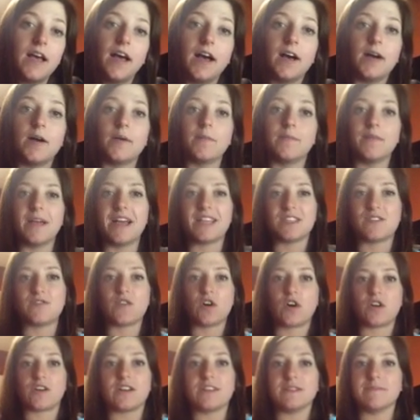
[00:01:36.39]
as
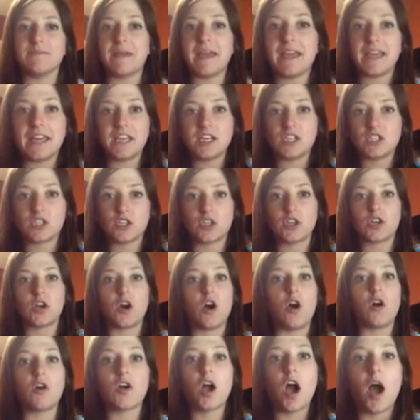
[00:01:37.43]
far as making sure
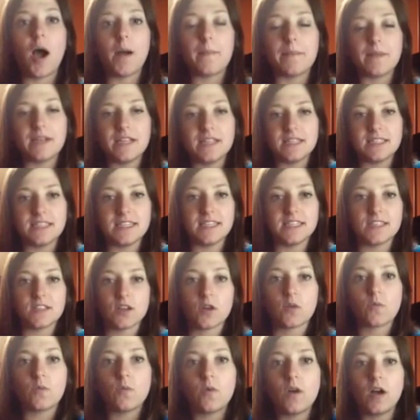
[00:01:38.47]
all competencies
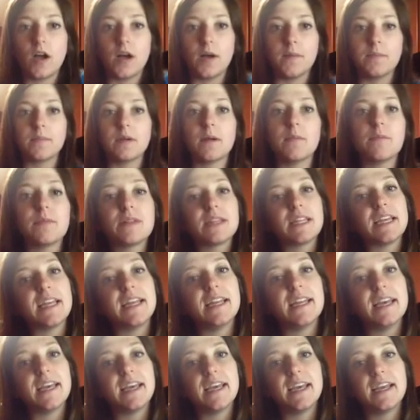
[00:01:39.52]
are
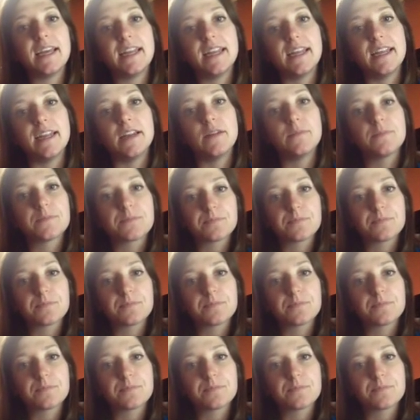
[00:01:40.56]
completed and